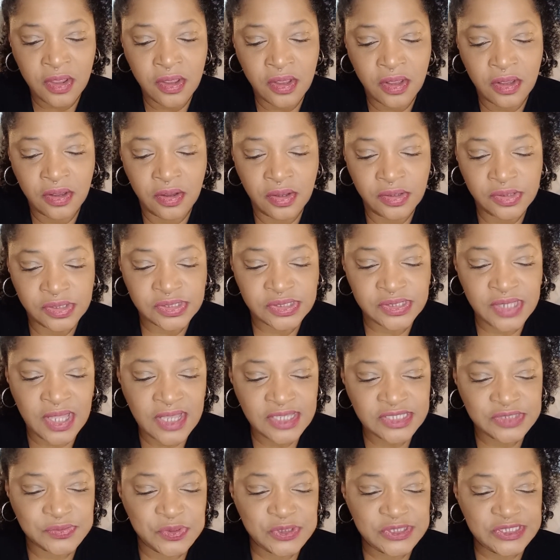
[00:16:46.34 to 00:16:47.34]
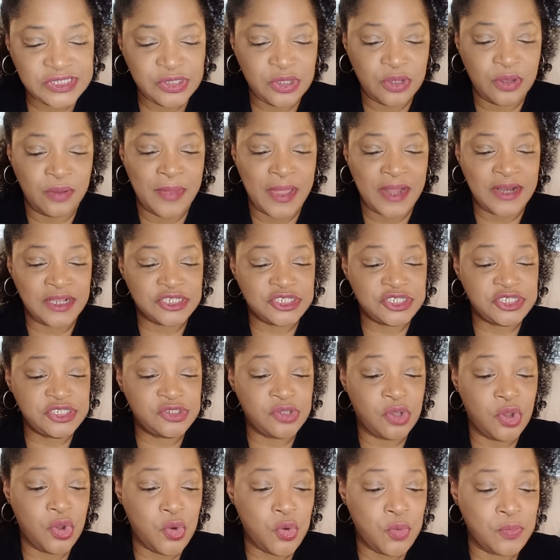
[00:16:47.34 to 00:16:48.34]
Because next we see Humana, she's
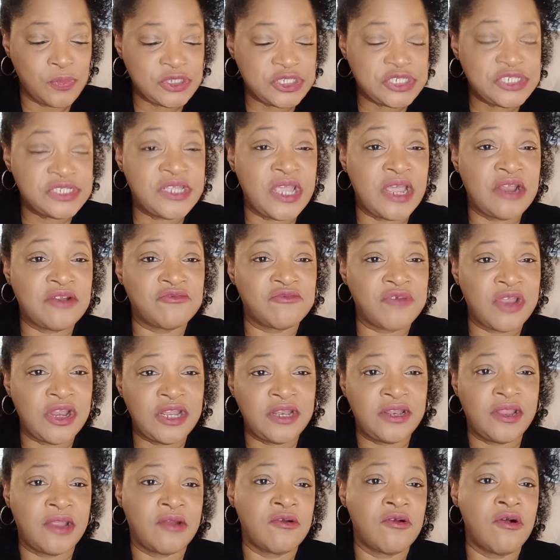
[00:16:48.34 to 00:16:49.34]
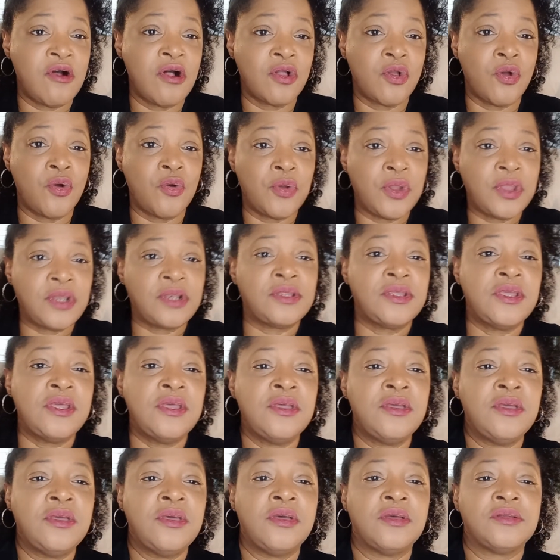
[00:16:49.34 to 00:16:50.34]
home and she's getting ready. They're all going
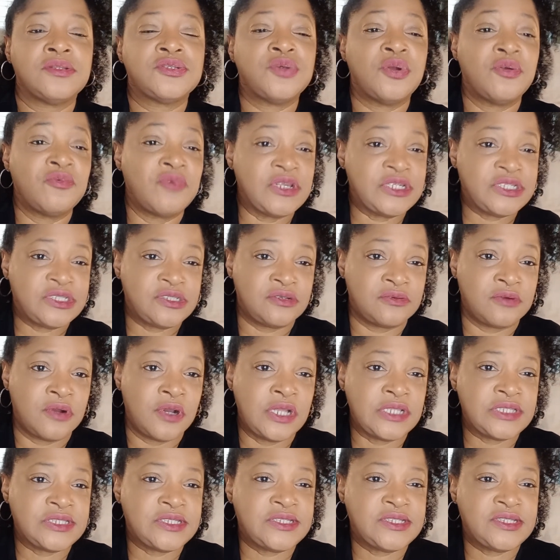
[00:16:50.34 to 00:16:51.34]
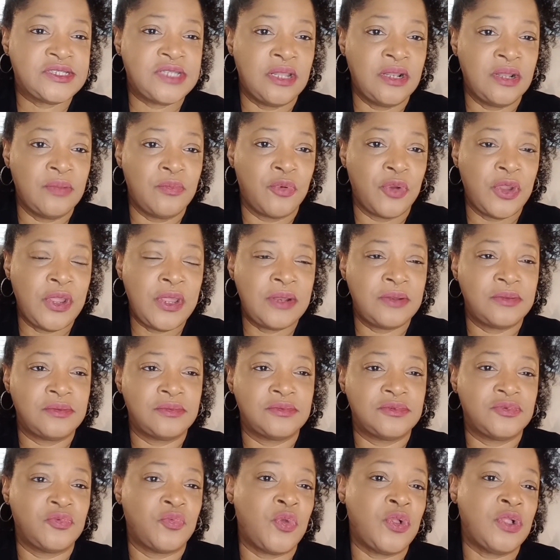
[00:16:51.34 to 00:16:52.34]
to a restaurant to celebrate,
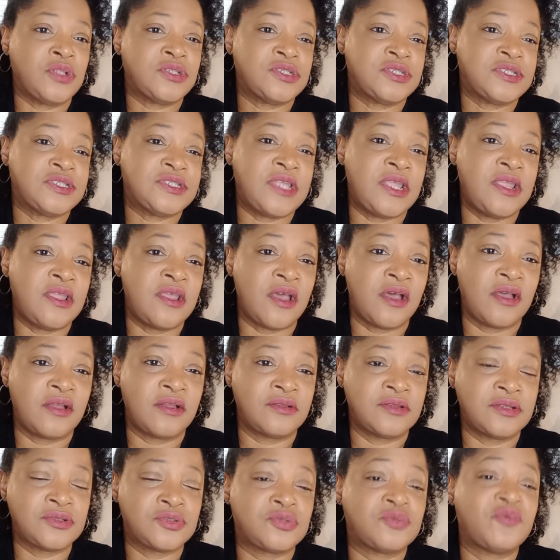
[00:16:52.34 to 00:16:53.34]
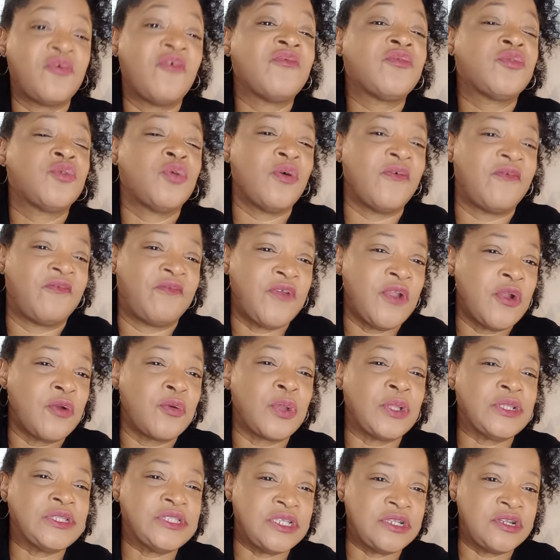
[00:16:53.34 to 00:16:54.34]
well, to say, to a
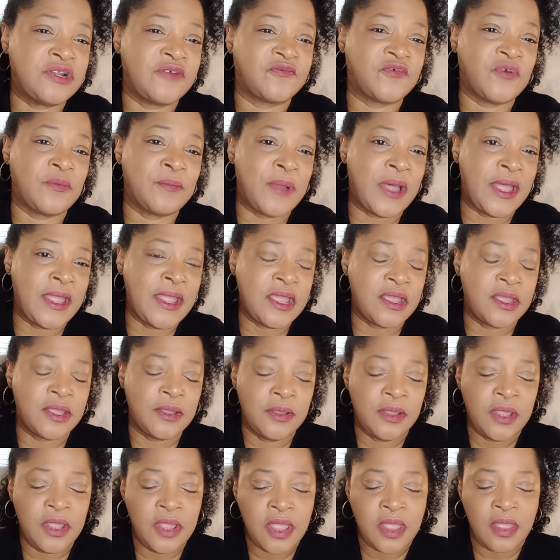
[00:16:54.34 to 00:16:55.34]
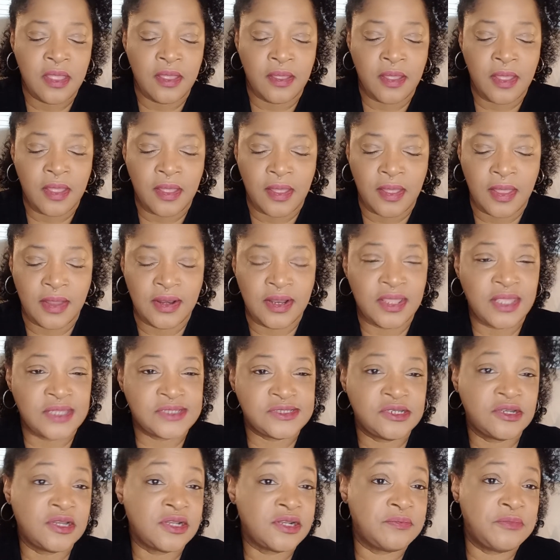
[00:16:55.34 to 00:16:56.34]
farewell dinner for Mike. And I guess
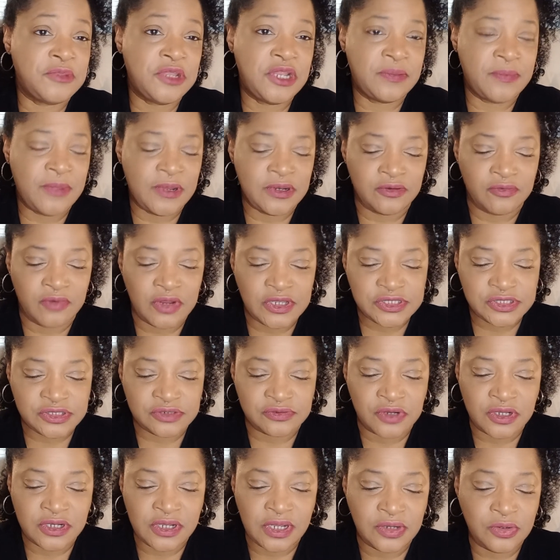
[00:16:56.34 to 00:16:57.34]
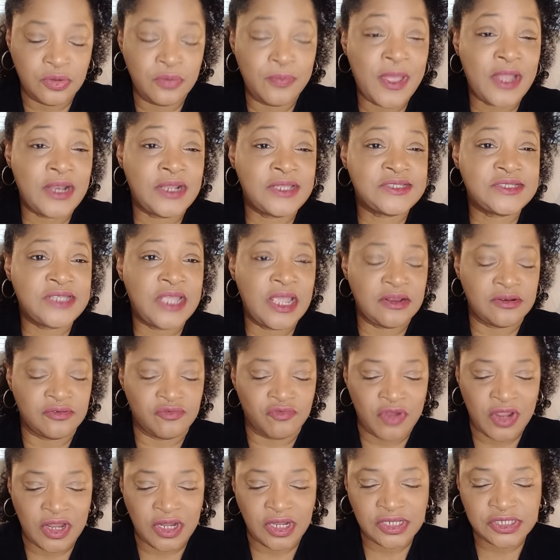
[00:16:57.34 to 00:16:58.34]
they're going to meet him at the restaurant. And Humana's getting
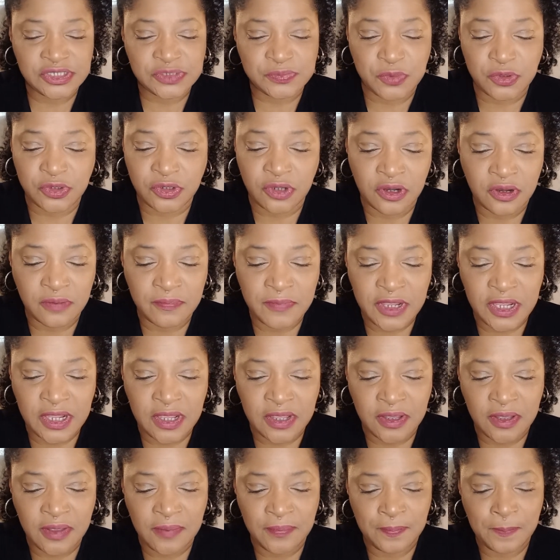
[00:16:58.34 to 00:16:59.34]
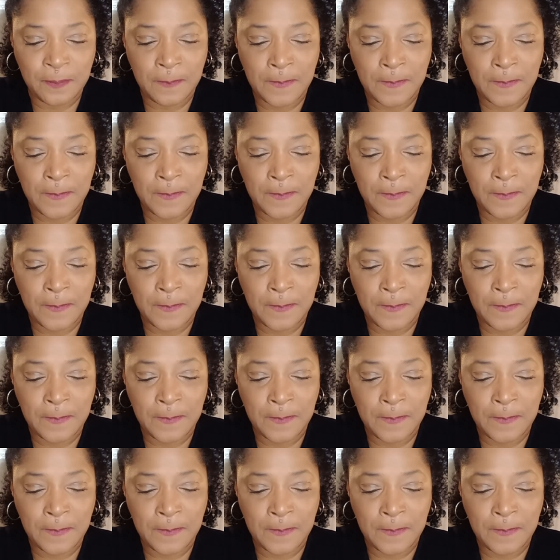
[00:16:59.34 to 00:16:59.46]
ready. She's putting on her makeup.